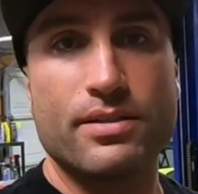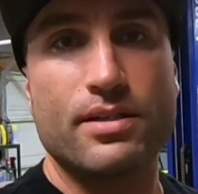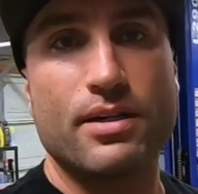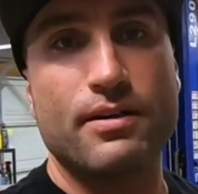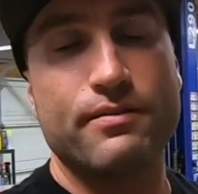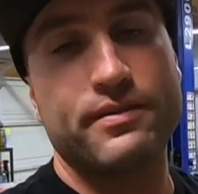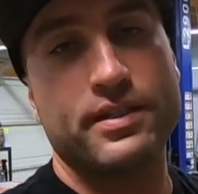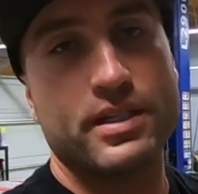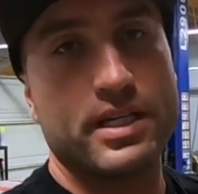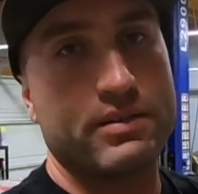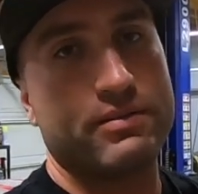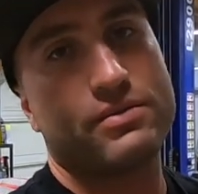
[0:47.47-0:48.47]
stuff
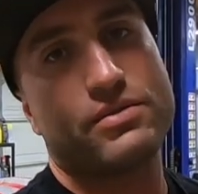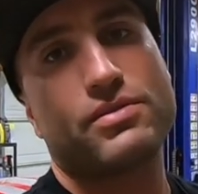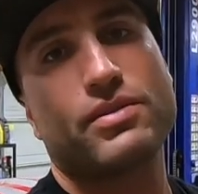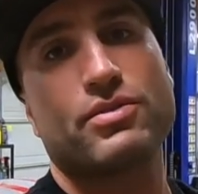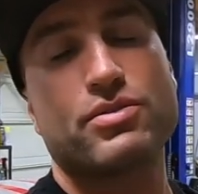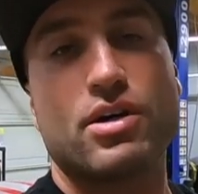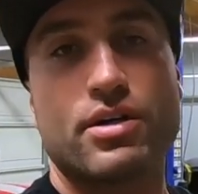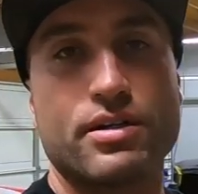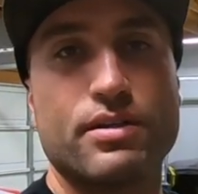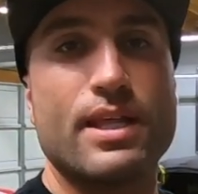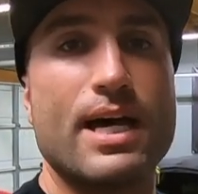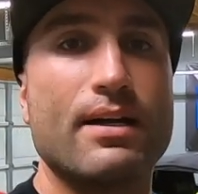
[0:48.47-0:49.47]
and, and you know
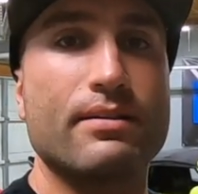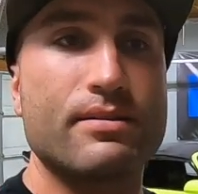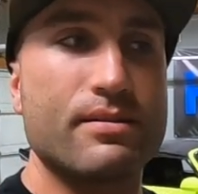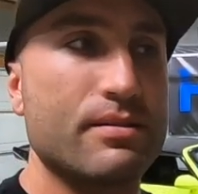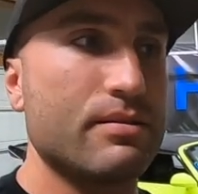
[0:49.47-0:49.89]
talking to that